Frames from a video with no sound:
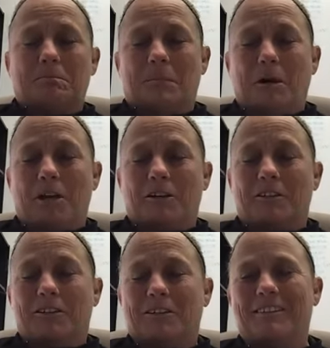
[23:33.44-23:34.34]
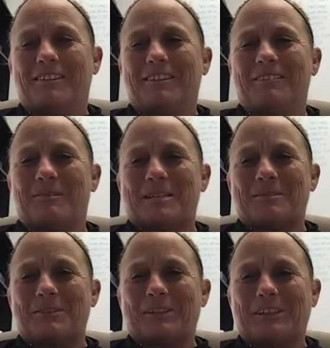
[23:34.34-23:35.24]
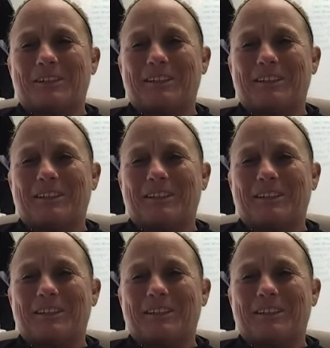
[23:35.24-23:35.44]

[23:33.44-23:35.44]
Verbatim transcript: I'm honored. Makes me feel good.